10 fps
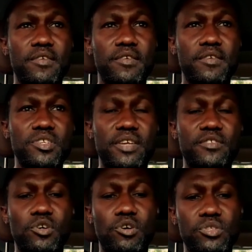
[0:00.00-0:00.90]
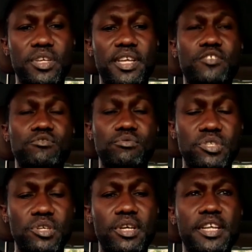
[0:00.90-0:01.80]
videos as to how to get through.
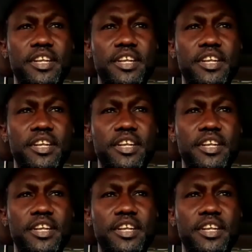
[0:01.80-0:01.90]
So